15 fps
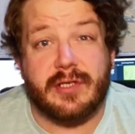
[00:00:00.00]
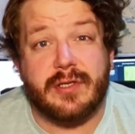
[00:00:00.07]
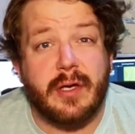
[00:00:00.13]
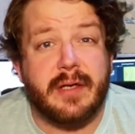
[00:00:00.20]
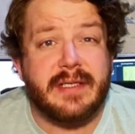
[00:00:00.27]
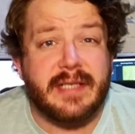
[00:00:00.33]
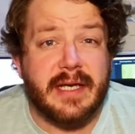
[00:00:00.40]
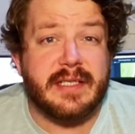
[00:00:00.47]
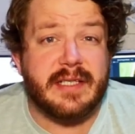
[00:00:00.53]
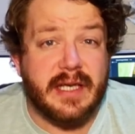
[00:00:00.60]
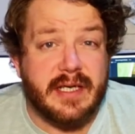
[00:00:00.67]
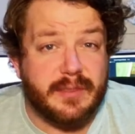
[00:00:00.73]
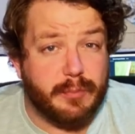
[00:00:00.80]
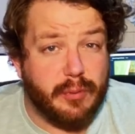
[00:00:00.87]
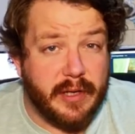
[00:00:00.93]
So I'd say
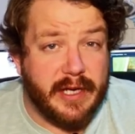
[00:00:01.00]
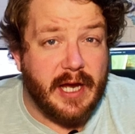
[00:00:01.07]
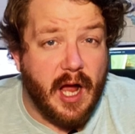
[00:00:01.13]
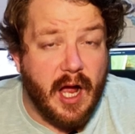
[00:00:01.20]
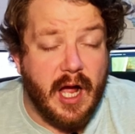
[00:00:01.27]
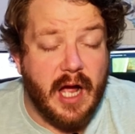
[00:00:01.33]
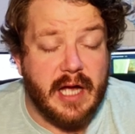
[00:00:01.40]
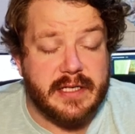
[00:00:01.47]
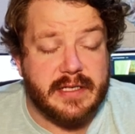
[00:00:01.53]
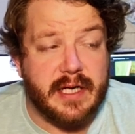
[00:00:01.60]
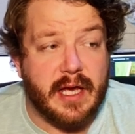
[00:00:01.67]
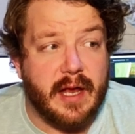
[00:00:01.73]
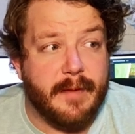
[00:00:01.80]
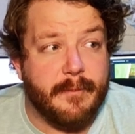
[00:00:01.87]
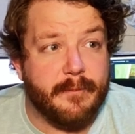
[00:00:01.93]
it's pretty hard
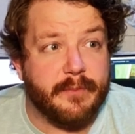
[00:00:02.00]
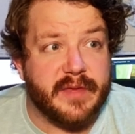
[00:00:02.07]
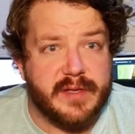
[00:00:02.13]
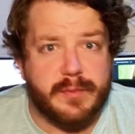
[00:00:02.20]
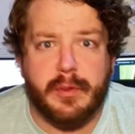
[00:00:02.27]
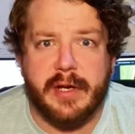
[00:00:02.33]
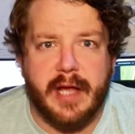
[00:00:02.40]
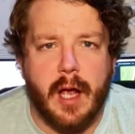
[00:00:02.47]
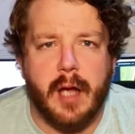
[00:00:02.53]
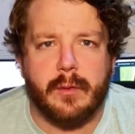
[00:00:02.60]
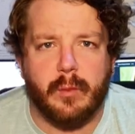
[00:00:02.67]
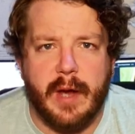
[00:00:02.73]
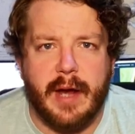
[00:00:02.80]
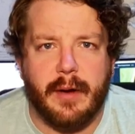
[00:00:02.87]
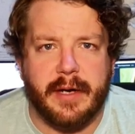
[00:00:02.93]

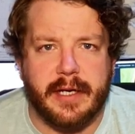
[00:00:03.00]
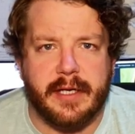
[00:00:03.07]
wearing,